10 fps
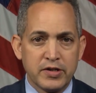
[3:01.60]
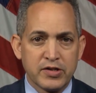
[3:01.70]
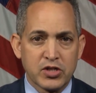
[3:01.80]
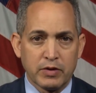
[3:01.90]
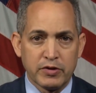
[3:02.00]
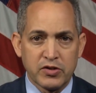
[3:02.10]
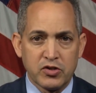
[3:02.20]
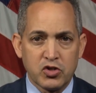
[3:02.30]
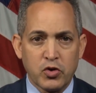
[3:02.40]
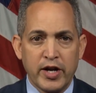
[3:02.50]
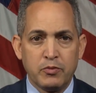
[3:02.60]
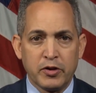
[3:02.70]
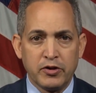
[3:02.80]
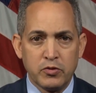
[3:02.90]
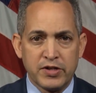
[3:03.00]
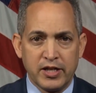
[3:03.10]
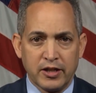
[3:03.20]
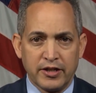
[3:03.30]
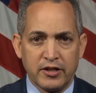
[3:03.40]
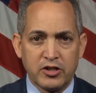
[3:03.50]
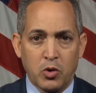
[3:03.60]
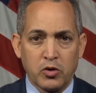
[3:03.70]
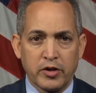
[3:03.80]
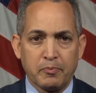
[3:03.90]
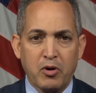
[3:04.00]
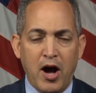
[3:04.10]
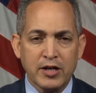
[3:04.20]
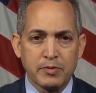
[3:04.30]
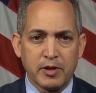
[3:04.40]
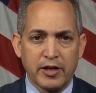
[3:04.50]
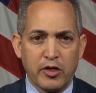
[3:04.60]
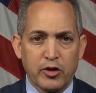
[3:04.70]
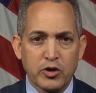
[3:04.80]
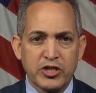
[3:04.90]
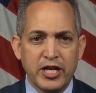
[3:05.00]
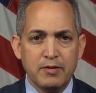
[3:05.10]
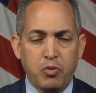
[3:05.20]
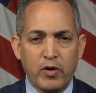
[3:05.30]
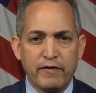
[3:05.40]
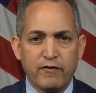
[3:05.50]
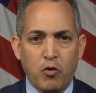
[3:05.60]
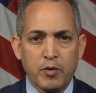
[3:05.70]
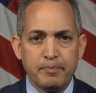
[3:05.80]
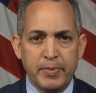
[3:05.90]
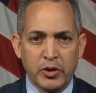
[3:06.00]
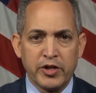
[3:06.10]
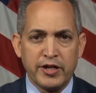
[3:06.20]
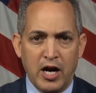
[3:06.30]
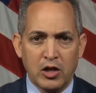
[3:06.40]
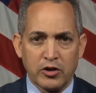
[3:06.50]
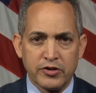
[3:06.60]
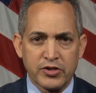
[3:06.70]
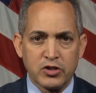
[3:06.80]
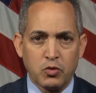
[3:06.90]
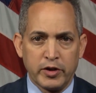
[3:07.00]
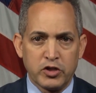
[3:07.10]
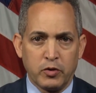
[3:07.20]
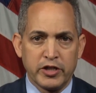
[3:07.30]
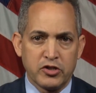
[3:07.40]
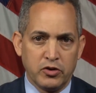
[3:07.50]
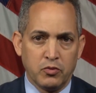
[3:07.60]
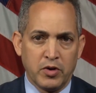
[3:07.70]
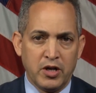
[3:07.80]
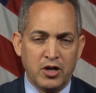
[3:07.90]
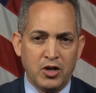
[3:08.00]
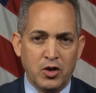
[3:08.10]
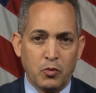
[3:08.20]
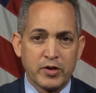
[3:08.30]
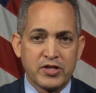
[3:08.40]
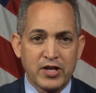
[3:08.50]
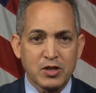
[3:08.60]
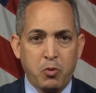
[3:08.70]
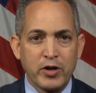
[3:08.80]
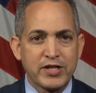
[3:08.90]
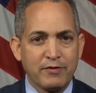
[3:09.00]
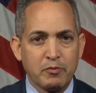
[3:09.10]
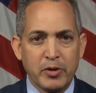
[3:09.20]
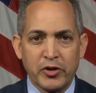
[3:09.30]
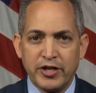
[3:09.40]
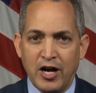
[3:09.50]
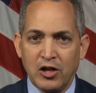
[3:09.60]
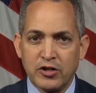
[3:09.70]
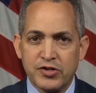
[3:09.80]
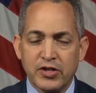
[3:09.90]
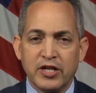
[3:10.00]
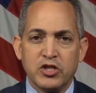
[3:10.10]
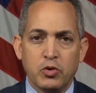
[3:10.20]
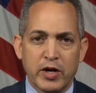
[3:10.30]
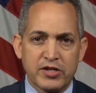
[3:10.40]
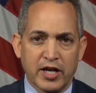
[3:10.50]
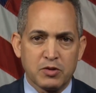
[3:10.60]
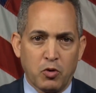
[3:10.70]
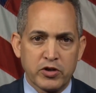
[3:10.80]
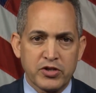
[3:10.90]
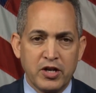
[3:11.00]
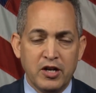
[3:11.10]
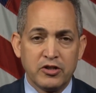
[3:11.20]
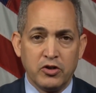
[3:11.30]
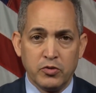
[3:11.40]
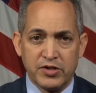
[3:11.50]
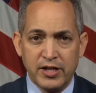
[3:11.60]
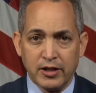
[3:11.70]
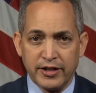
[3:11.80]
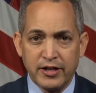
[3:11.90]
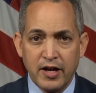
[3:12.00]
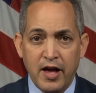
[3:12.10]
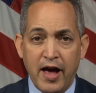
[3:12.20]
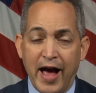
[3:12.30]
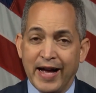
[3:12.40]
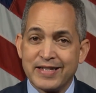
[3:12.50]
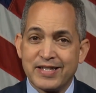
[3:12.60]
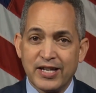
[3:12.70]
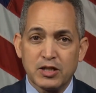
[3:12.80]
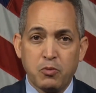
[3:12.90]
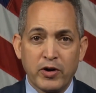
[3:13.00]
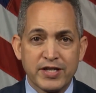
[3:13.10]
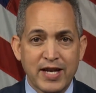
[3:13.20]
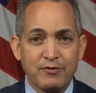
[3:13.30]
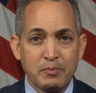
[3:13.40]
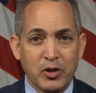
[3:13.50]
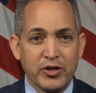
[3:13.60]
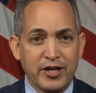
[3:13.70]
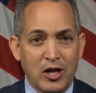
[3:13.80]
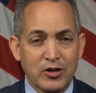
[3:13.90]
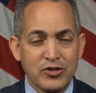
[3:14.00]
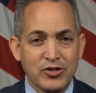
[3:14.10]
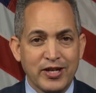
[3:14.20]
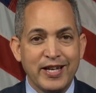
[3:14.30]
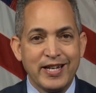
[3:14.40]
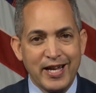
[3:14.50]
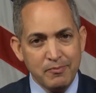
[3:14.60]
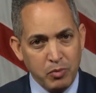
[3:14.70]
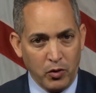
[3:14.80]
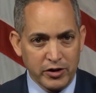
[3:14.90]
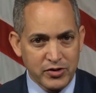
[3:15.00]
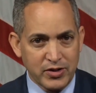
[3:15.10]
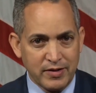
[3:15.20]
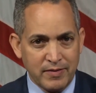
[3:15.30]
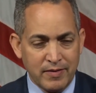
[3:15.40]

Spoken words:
and services trade with New Zealand totaled approximately $13.4 billion in 2022, with $6.7 billion in U.S. exports to New Zealand and $6.7 billion in imports.